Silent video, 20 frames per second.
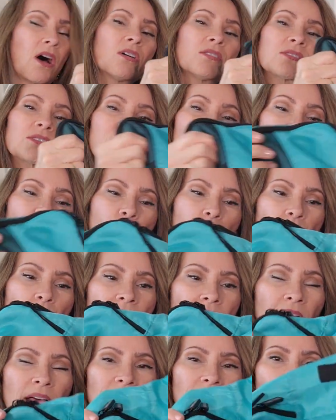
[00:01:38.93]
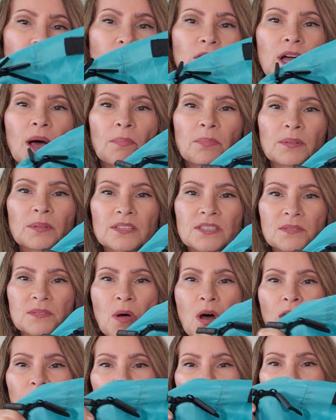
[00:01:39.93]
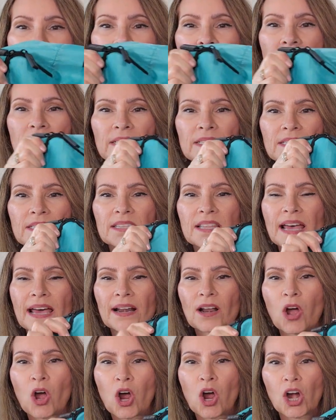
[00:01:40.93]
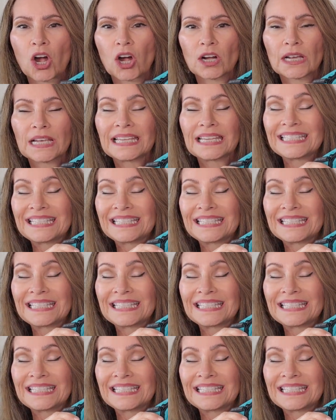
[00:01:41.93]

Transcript: Also, there are a couple of smaller ones that are